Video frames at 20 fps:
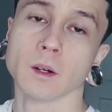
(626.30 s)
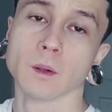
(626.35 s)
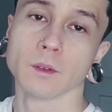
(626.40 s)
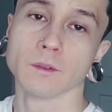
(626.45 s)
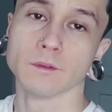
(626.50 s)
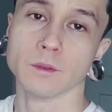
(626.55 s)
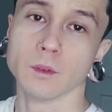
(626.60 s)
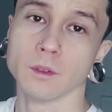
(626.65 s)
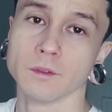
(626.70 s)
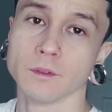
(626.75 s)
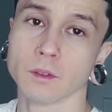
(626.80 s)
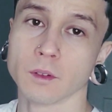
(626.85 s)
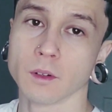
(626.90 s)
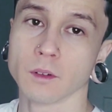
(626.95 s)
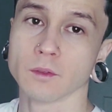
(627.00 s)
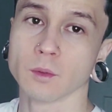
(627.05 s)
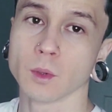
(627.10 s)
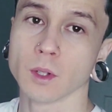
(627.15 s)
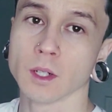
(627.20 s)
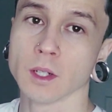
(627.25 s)
Four
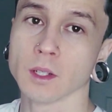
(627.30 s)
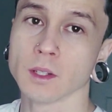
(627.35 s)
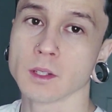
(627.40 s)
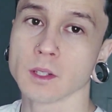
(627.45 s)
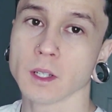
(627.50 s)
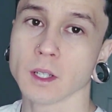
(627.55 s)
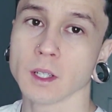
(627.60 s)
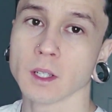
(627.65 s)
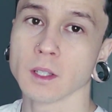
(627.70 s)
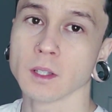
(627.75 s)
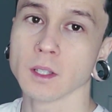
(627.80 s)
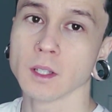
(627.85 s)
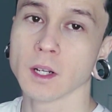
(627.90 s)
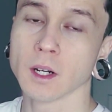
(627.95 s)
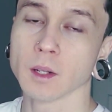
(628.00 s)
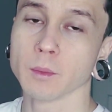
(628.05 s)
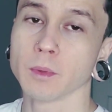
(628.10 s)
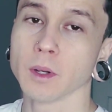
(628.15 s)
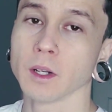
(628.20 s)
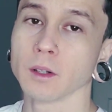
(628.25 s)
of Wands, and the
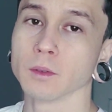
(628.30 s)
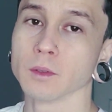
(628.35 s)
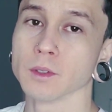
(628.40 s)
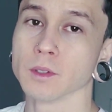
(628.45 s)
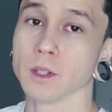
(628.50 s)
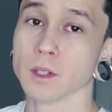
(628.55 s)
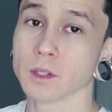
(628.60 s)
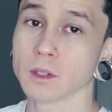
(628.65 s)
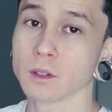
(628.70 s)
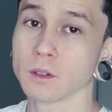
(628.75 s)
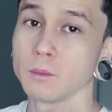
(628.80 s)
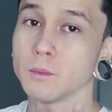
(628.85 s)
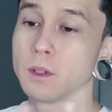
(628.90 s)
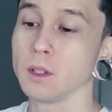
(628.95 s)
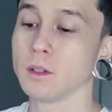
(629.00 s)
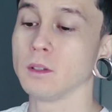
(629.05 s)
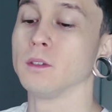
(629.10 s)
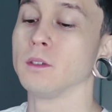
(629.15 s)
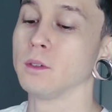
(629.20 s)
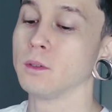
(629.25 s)
Knight of Pentacles. This could be
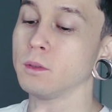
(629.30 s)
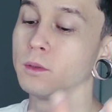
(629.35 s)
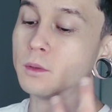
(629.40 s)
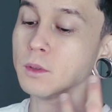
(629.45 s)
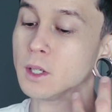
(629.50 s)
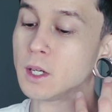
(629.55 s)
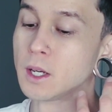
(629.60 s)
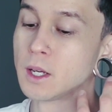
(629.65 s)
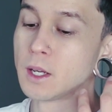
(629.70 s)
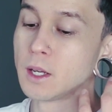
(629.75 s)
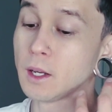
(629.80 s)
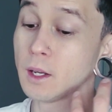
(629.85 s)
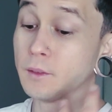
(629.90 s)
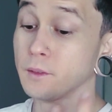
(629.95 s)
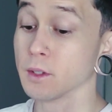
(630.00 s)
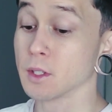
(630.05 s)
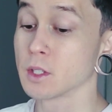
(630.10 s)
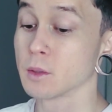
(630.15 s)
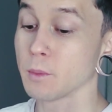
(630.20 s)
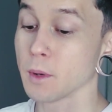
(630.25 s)
you in
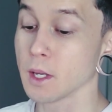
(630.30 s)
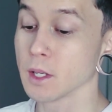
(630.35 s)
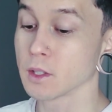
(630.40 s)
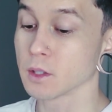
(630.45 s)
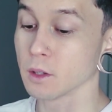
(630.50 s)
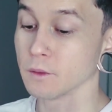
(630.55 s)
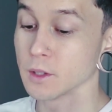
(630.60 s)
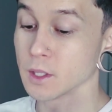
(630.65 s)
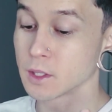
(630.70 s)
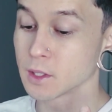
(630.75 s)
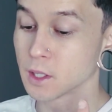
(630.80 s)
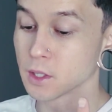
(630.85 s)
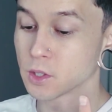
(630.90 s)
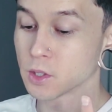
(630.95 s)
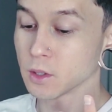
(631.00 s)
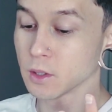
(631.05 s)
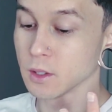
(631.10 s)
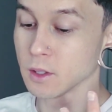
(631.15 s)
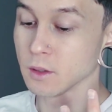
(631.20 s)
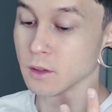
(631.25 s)
the space of
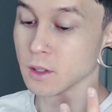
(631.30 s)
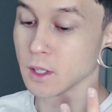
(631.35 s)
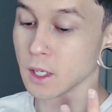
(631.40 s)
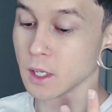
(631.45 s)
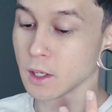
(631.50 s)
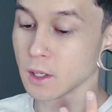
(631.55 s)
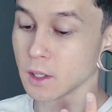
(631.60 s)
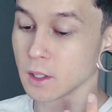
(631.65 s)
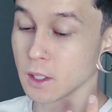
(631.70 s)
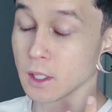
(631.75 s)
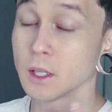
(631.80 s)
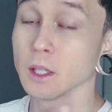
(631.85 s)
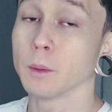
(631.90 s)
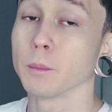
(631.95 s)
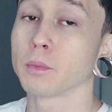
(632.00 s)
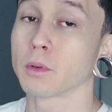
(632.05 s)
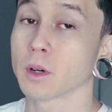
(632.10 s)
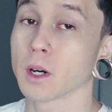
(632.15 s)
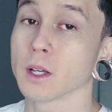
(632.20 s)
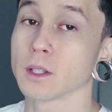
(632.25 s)
essentially in the
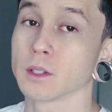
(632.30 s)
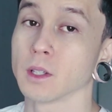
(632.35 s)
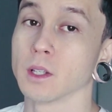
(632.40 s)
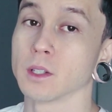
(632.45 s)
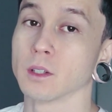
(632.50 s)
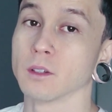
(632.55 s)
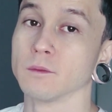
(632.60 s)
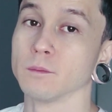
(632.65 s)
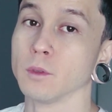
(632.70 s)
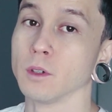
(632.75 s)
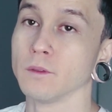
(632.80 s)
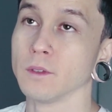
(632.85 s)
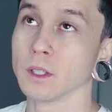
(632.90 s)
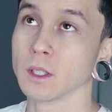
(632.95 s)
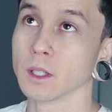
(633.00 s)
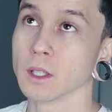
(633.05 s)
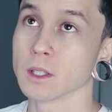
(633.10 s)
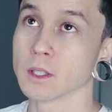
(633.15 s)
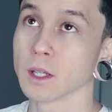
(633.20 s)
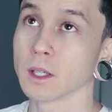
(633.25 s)
process of
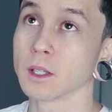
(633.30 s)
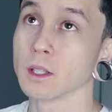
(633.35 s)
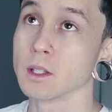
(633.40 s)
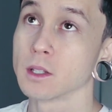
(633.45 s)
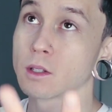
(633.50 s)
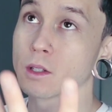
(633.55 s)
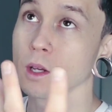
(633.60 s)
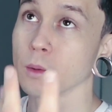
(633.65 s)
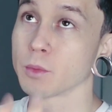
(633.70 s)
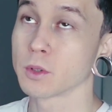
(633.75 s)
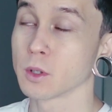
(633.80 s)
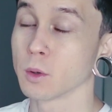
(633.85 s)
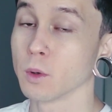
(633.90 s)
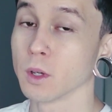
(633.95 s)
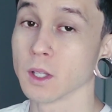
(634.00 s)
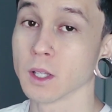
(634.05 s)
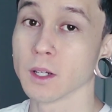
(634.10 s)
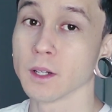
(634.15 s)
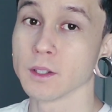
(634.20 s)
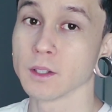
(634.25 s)
moving. It's like
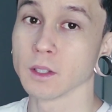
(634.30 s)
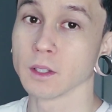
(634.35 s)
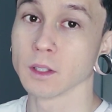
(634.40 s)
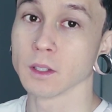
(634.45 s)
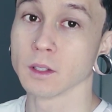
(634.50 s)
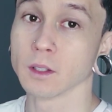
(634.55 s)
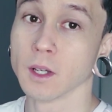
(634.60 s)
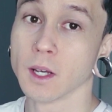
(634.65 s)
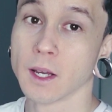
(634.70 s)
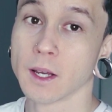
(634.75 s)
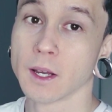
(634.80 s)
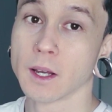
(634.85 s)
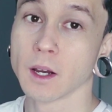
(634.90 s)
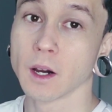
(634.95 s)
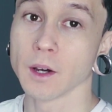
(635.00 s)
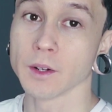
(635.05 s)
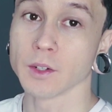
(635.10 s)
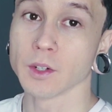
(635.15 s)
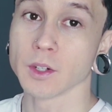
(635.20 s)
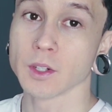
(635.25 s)
conceptualizing it,
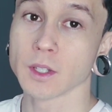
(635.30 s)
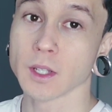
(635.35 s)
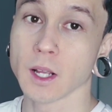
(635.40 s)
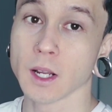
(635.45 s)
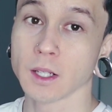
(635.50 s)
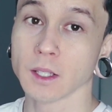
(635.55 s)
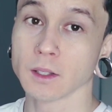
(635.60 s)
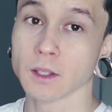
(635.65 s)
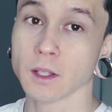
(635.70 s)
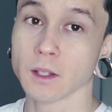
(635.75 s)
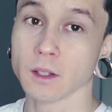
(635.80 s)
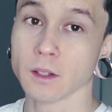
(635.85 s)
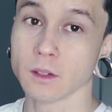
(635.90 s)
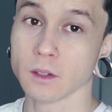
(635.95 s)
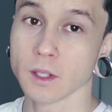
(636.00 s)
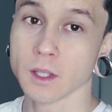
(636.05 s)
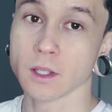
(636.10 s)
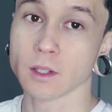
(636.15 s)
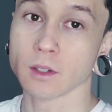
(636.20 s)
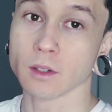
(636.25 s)
understanding that
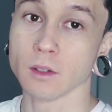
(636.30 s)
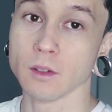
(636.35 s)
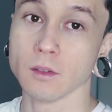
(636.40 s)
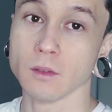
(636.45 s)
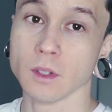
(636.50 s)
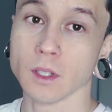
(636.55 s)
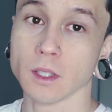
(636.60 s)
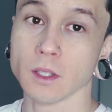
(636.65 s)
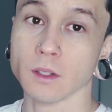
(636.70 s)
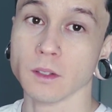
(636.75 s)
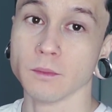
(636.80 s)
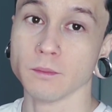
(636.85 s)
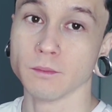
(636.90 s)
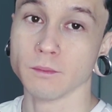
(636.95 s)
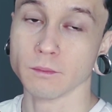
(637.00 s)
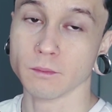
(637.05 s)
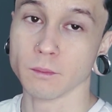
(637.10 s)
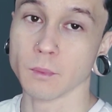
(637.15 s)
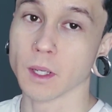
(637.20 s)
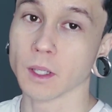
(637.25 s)
yes, you do need to
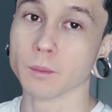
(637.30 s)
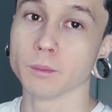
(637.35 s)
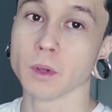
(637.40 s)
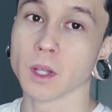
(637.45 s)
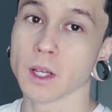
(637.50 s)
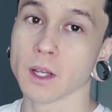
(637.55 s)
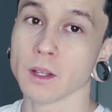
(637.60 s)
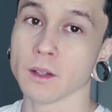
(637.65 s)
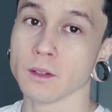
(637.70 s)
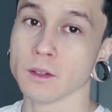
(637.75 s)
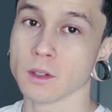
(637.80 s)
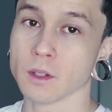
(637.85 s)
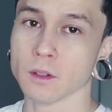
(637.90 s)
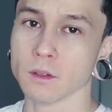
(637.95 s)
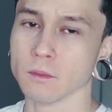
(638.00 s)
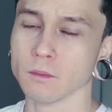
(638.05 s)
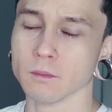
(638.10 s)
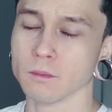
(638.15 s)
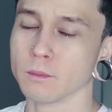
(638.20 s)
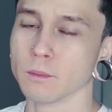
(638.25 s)
make plans
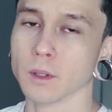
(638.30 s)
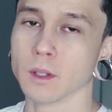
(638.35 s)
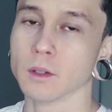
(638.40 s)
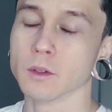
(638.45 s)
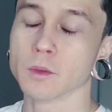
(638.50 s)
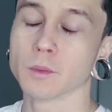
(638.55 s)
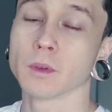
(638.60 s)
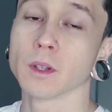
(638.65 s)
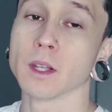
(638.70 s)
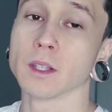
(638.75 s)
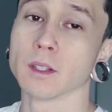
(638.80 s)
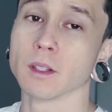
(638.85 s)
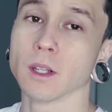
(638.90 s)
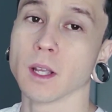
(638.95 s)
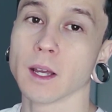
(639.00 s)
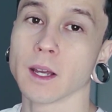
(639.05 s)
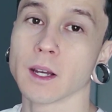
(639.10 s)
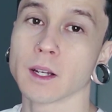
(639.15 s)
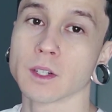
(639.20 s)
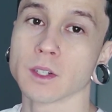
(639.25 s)
and put those plans into
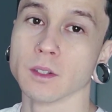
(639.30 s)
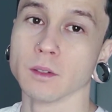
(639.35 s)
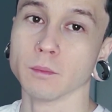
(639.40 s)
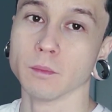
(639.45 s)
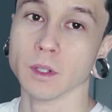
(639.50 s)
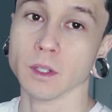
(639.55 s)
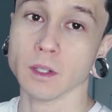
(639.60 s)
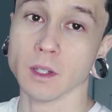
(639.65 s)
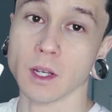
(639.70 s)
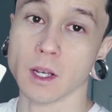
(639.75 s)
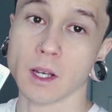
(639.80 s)
action, but